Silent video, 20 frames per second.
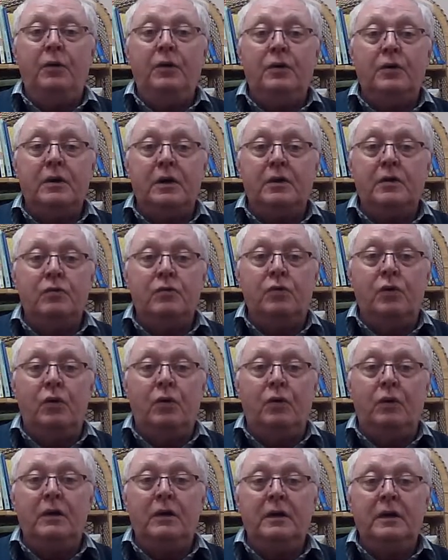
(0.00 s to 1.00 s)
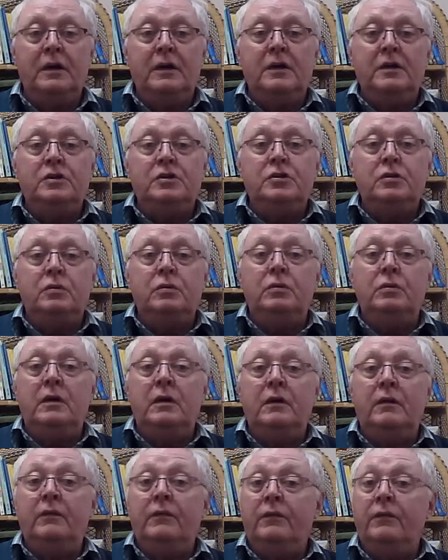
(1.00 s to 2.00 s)
you can enroll
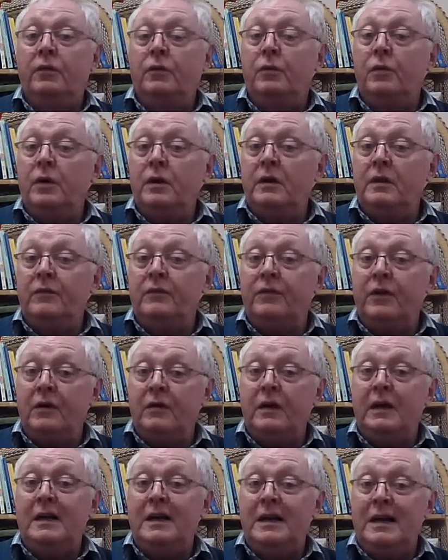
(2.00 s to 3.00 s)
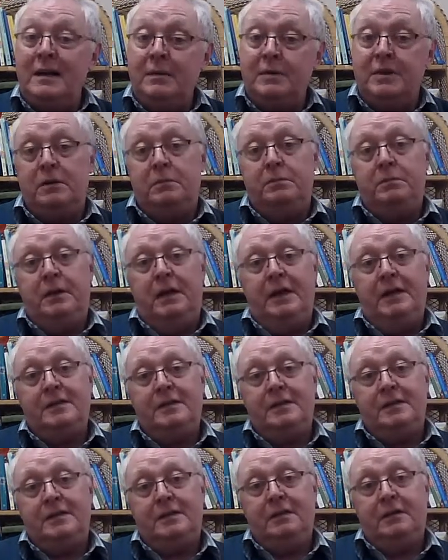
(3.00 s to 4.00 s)
for one of the very limited
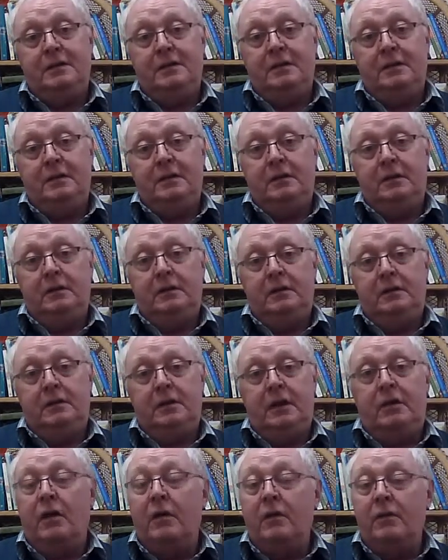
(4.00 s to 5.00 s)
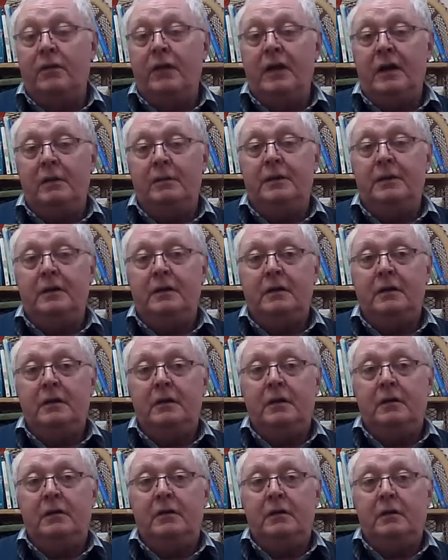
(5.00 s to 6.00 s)
places that are available
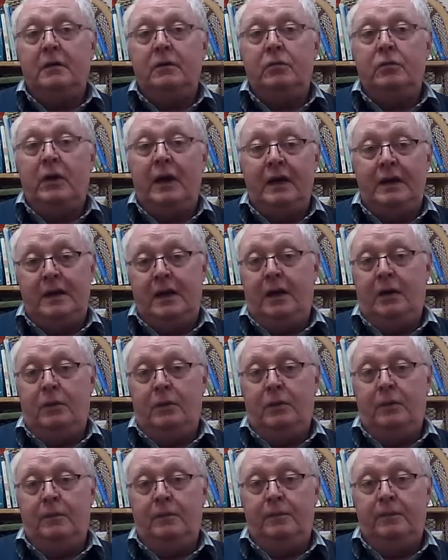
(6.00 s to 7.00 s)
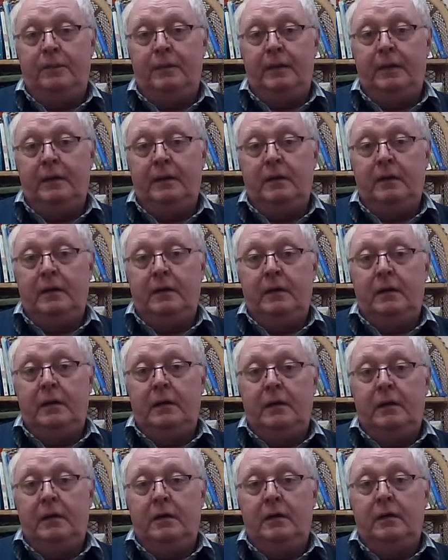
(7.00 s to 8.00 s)
right now.
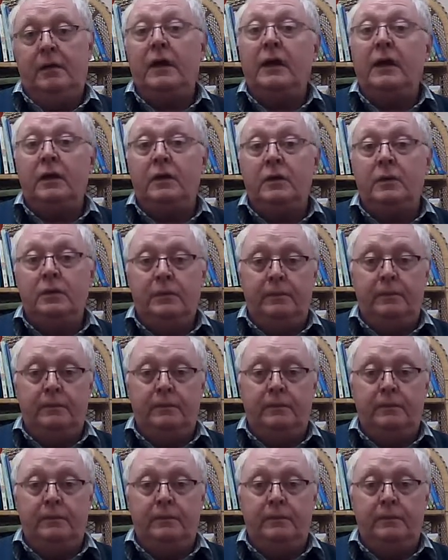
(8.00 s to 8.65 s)
Thank you.